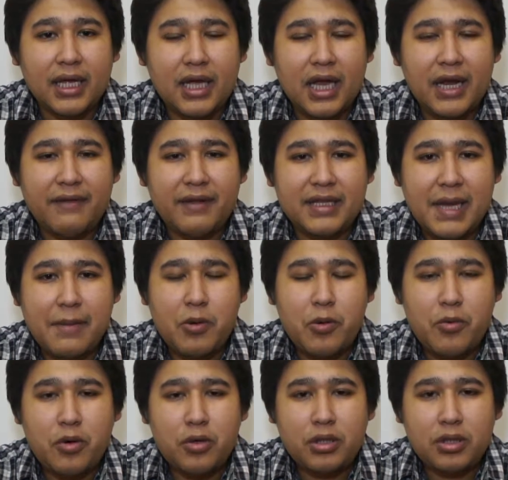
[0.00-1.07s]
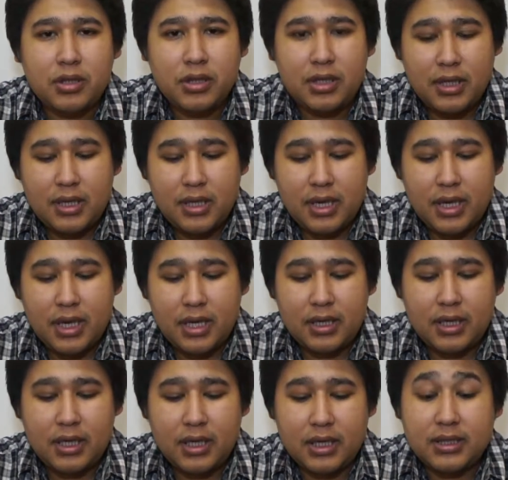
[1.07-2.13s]
like kind of like demo mode. And
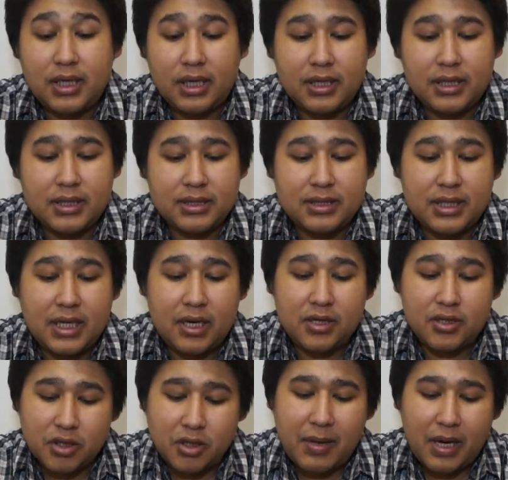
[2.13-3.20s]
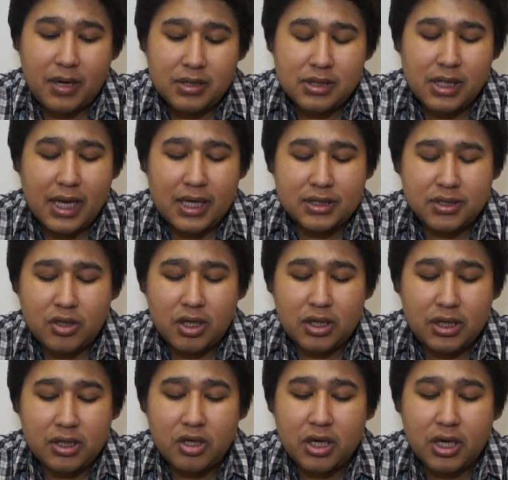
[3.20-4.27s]
yeah, it stayed on. So the batteries last, so I
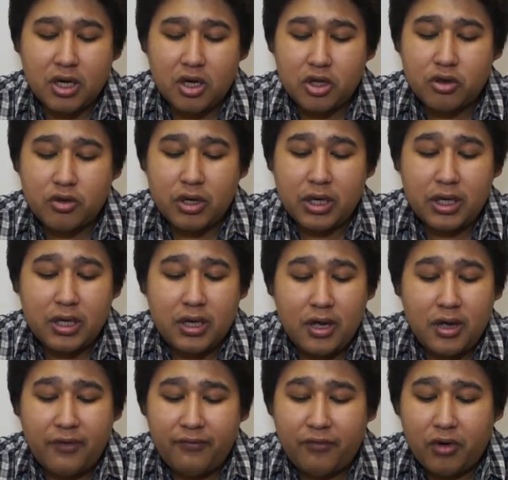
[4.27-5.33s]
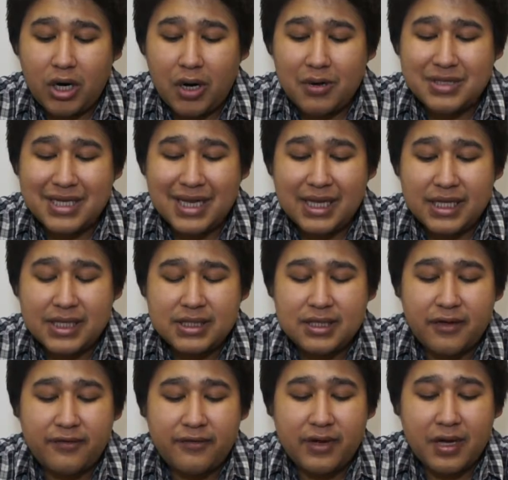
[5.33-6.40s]
think you get a good 3-4 hours at least
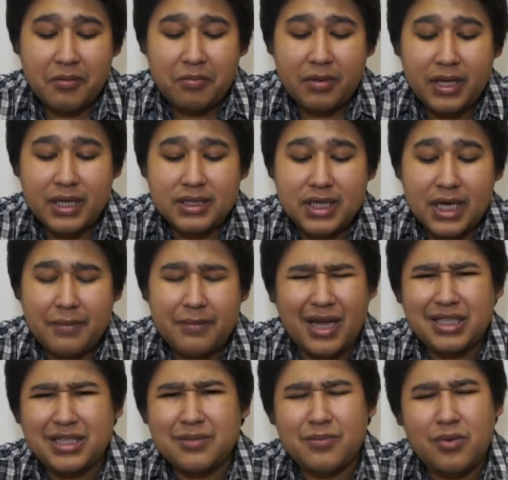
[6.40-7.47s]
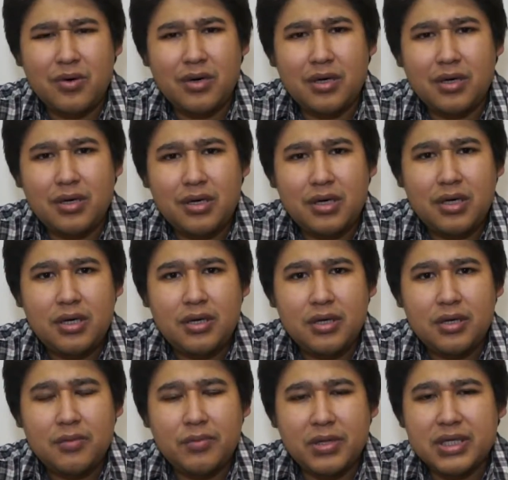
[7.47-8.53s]
of playtime, actually more.
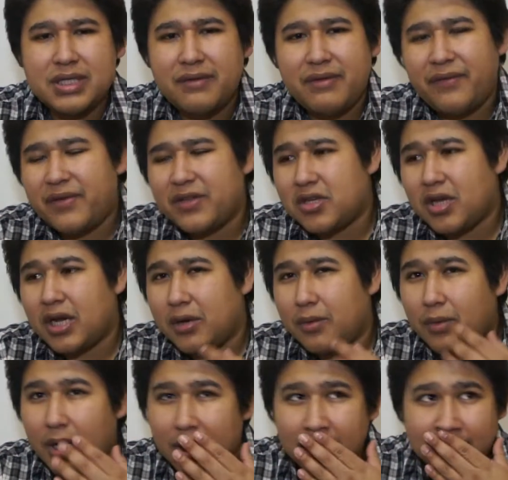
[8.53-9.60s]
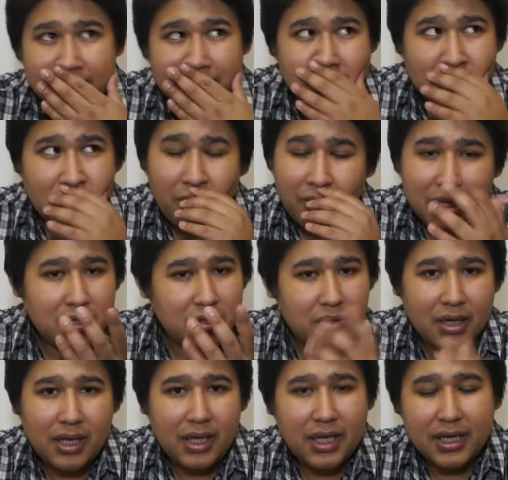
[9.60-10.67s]
Because even if it's on and running, you know what,
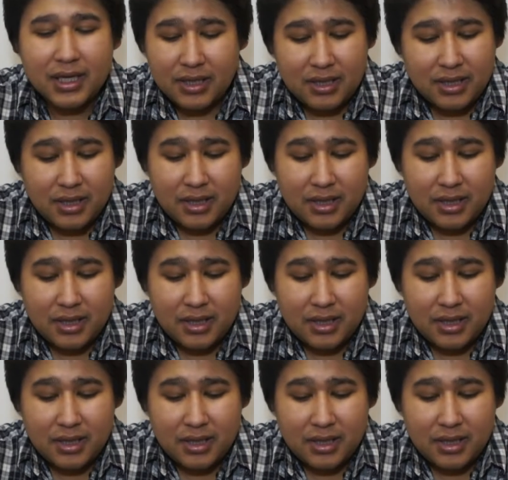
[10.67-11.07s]
you'll get like